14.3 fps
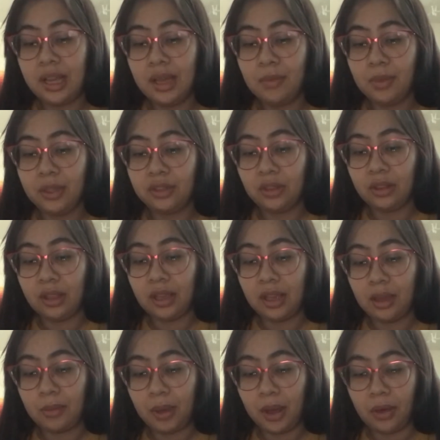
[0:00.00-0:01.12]
He might start
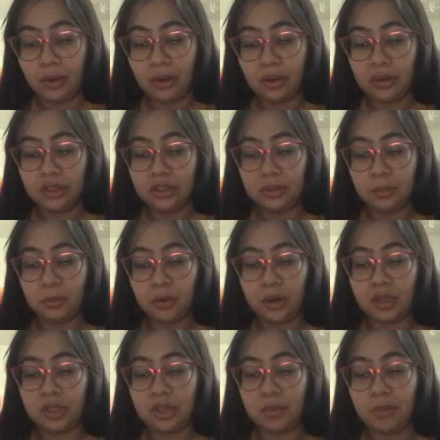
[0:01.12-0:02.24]
thinking about crisp,
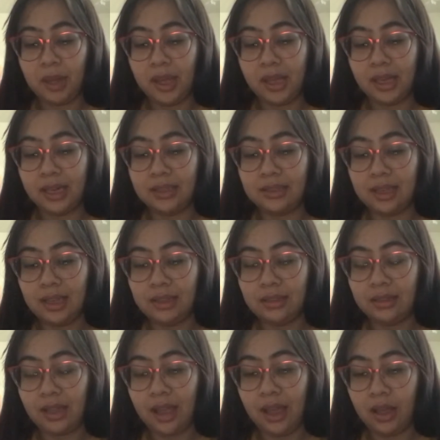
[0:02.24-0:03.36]
crunchy bacon and
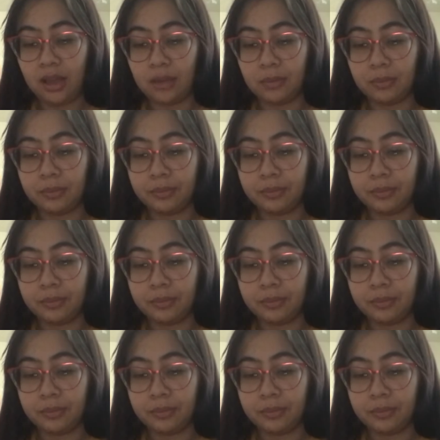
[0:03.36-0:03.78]
tasty ham.